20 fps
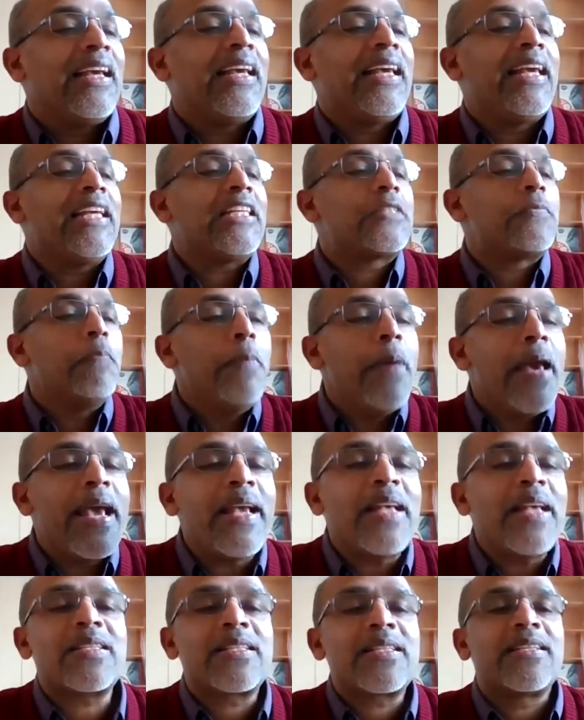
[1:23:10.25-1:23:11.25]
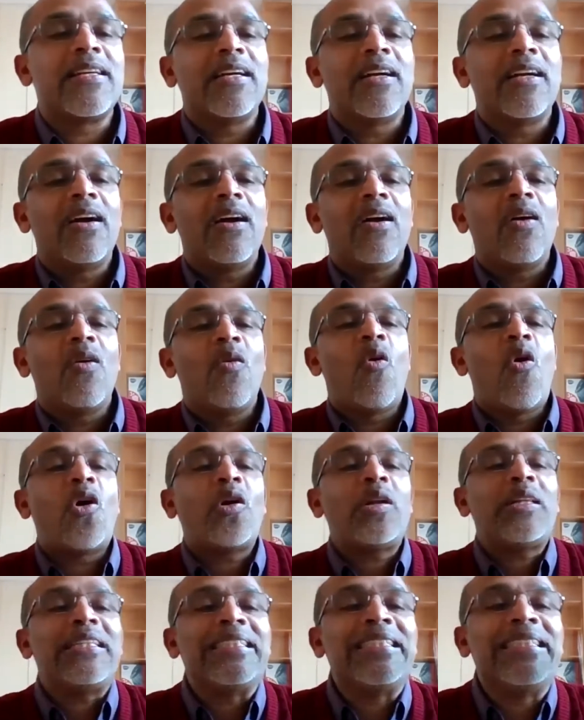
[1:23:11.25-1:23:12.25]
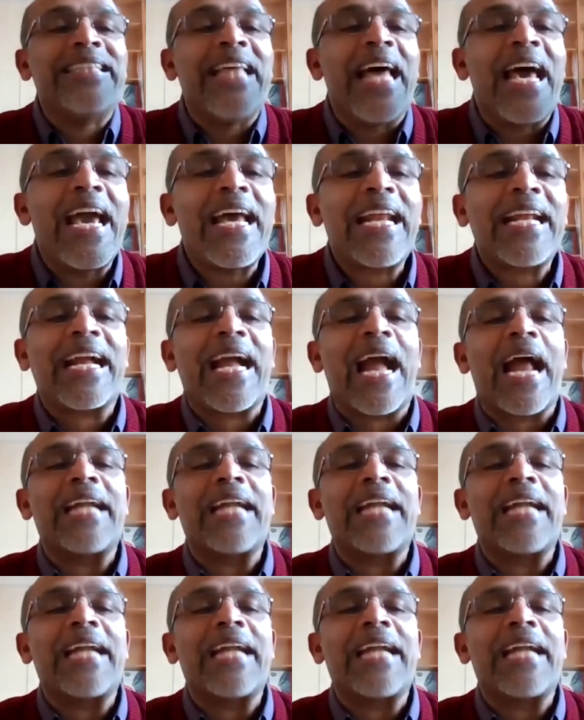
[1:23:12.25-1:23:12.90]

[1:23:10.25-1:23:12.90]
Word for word: is based on their